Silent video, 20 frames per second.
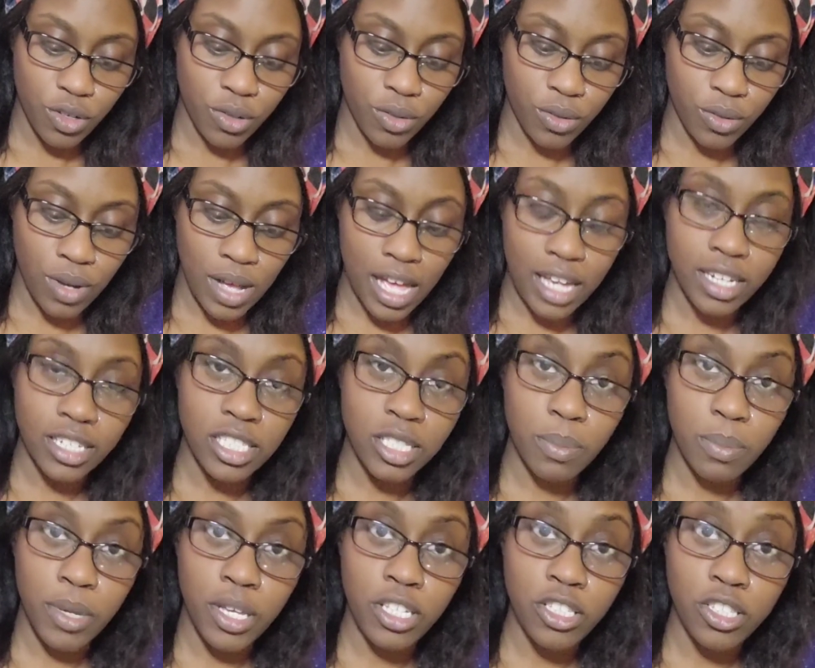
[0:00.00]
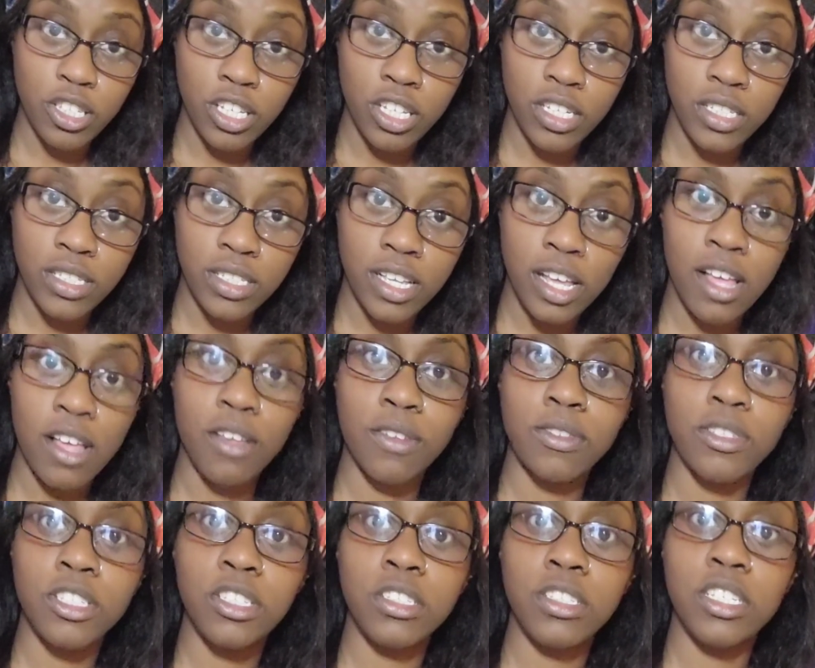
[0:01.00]
you know, how to speak to
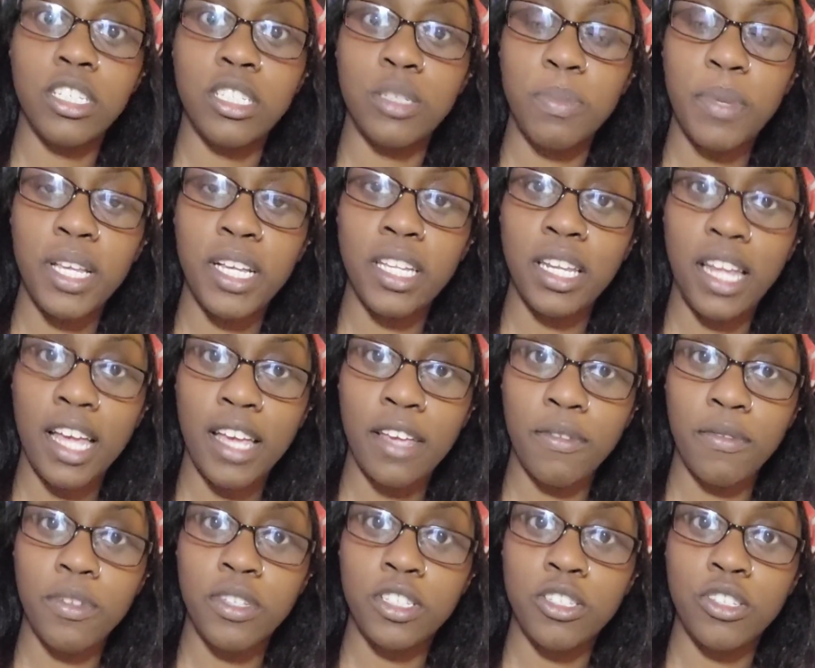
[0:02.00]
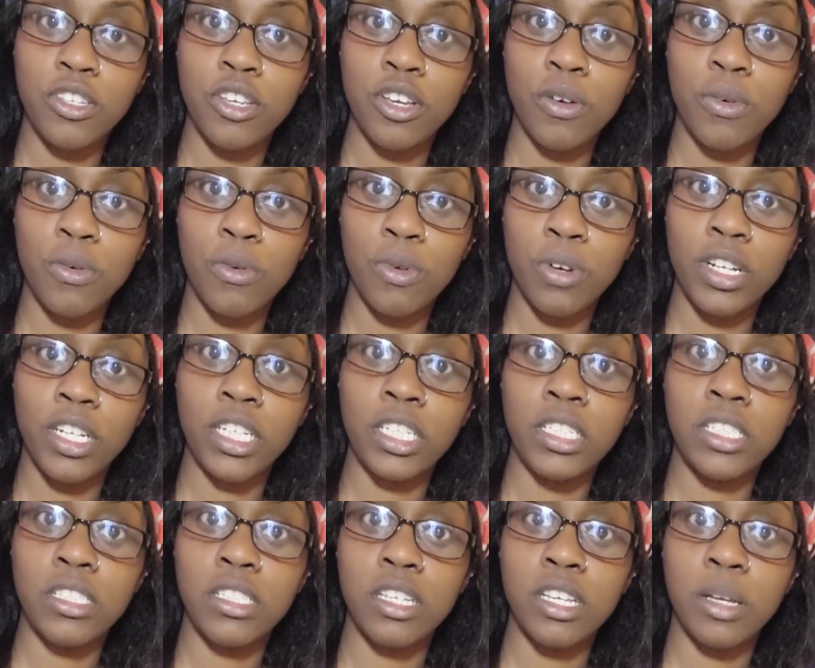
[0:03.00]
yourselves, to speak life into your
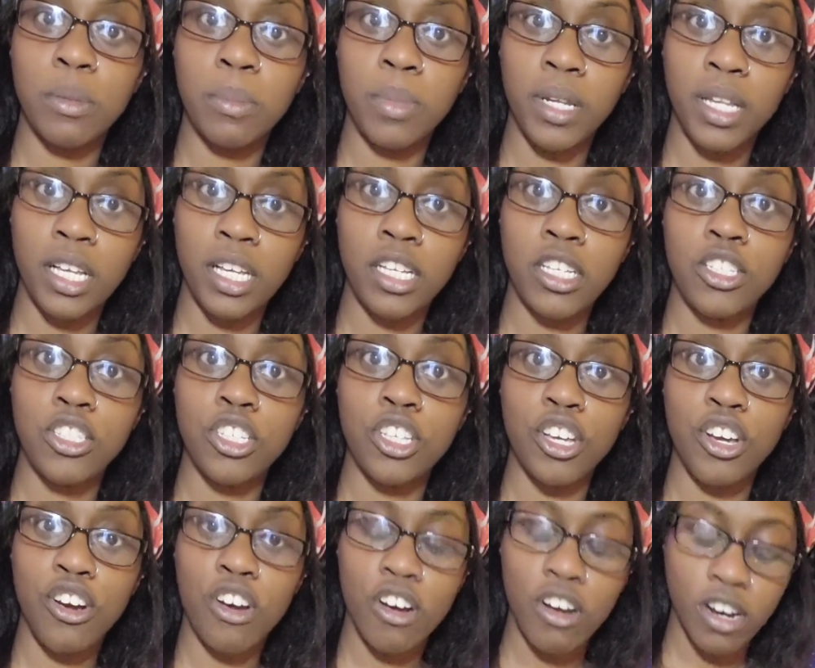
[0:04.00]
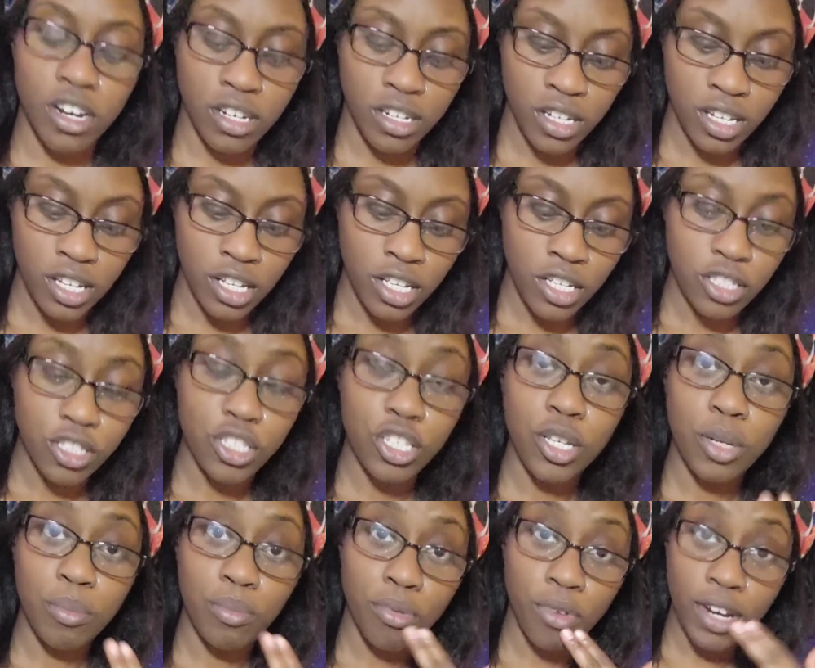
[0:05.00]
organs, to your blood, to your heart,
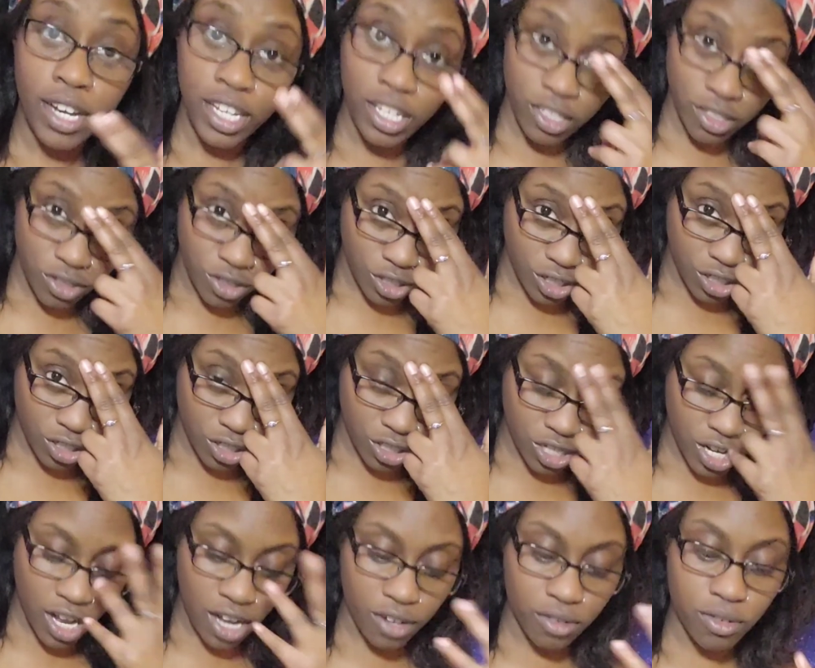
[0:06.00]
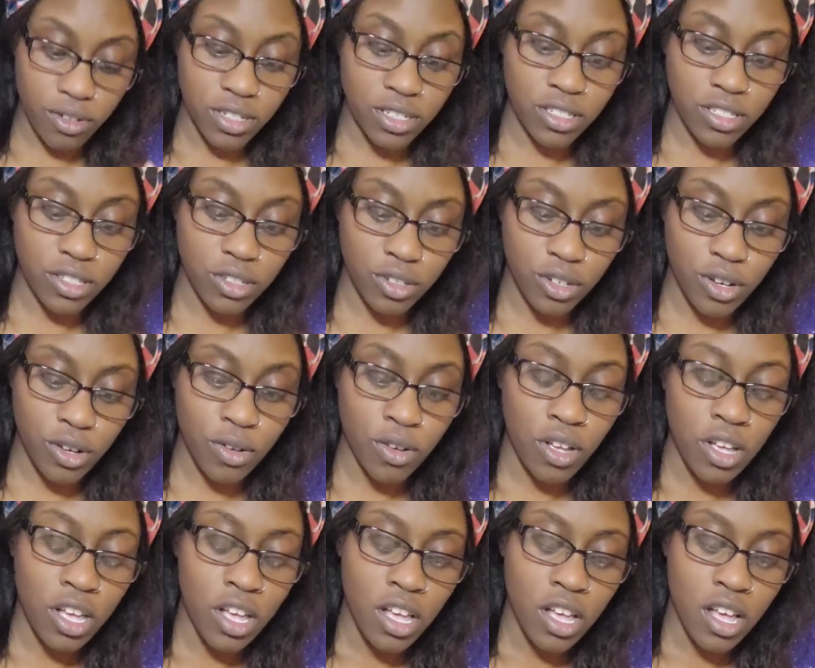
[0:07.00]
to your brain, to your chakras, you
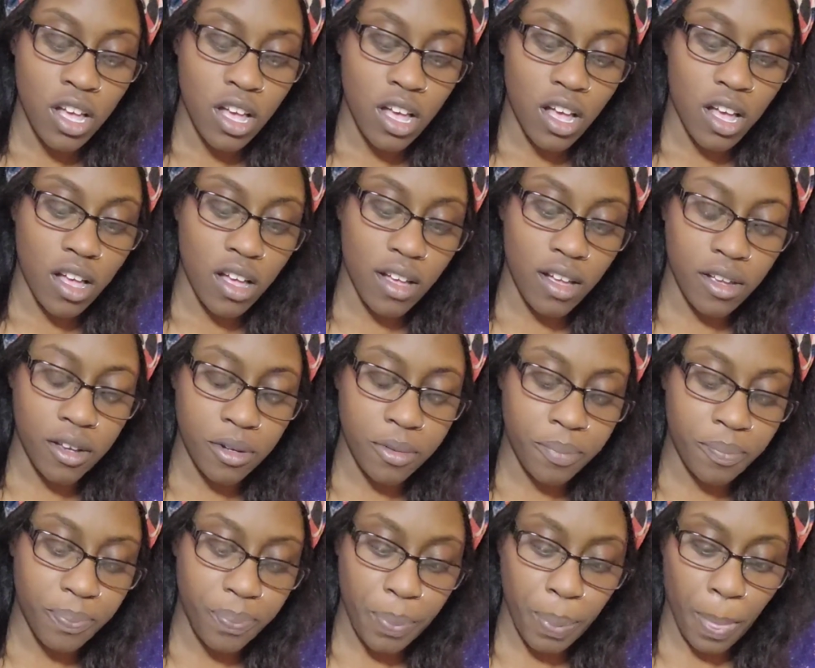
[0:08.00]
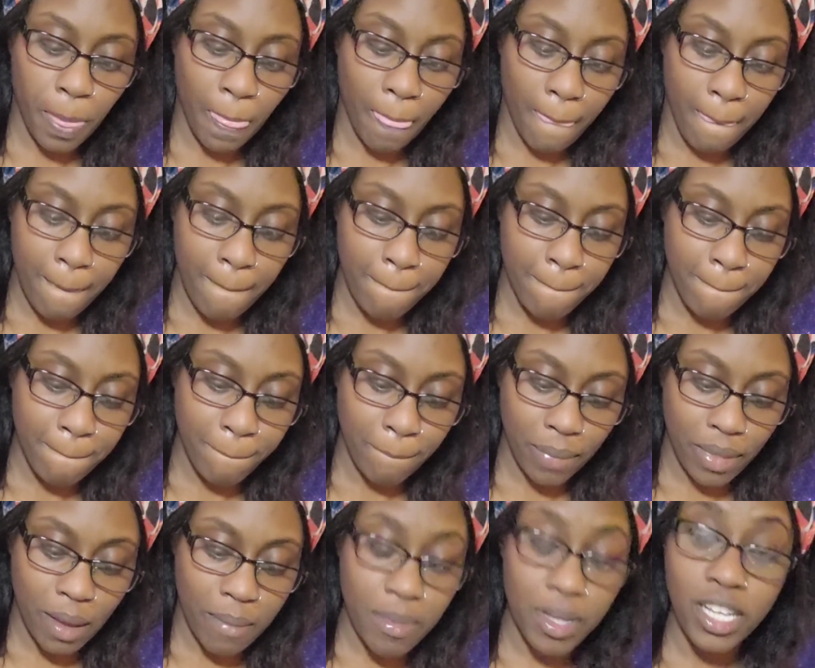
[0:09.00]
know,
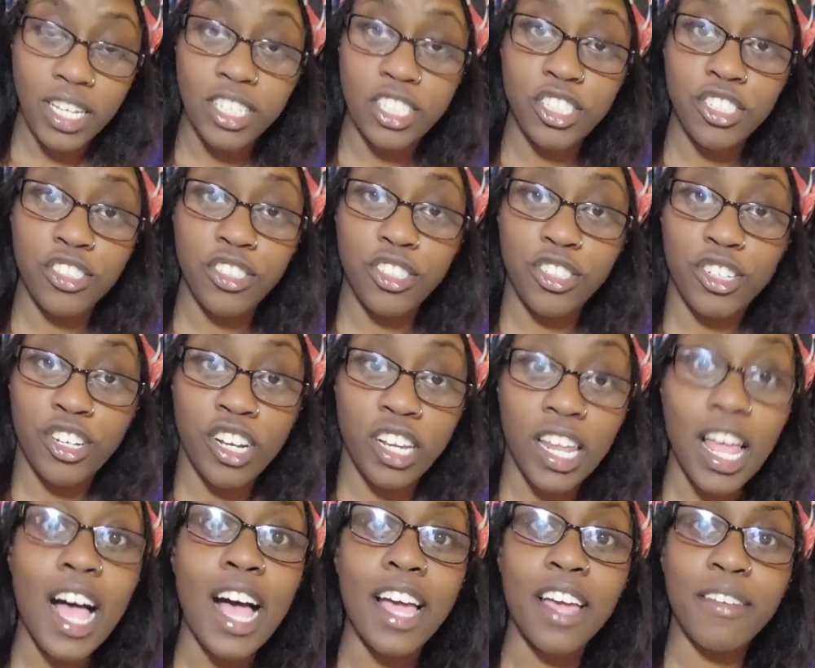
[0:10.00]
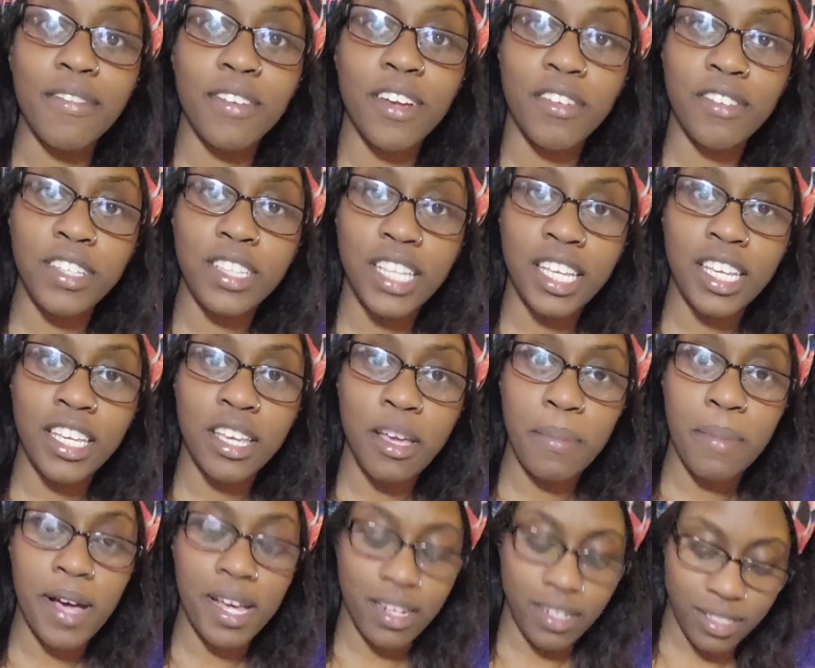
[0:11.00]
um, because you're alive.
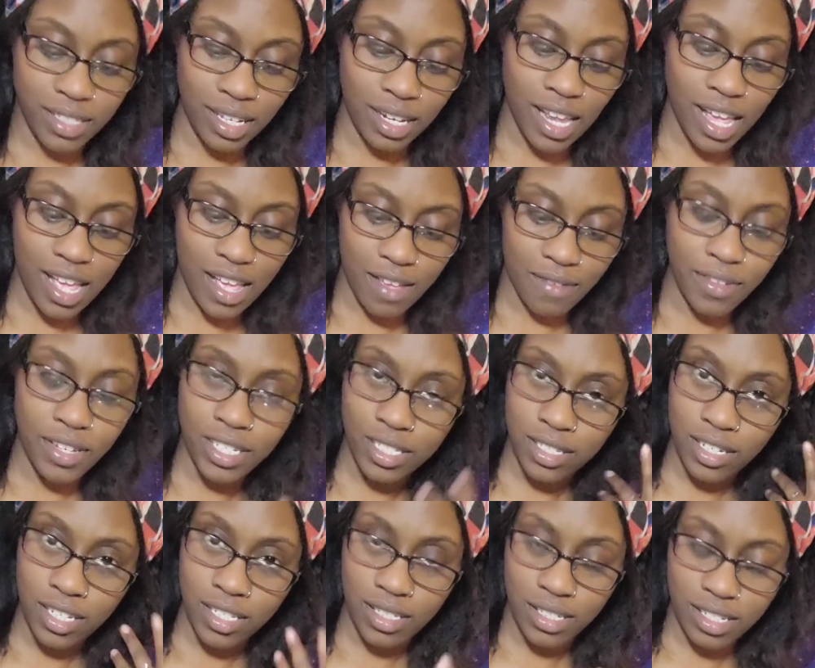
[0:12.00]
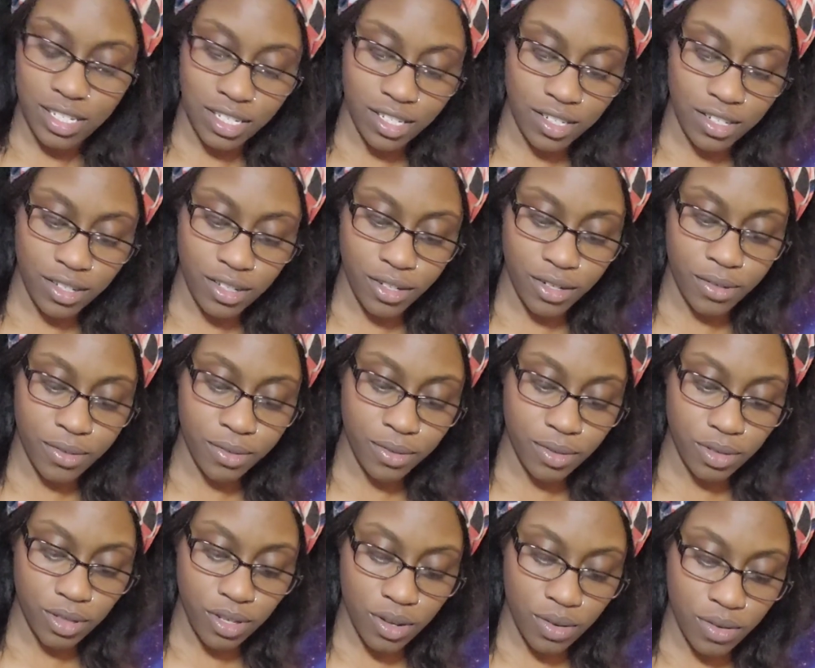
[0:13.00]
Everything in your body is alive and it's listening, you
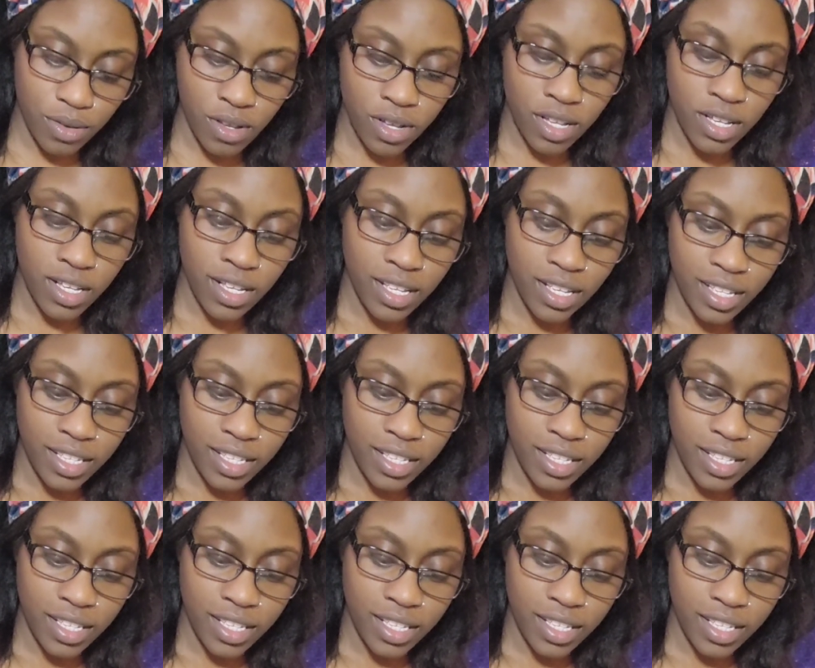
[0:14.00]
know. So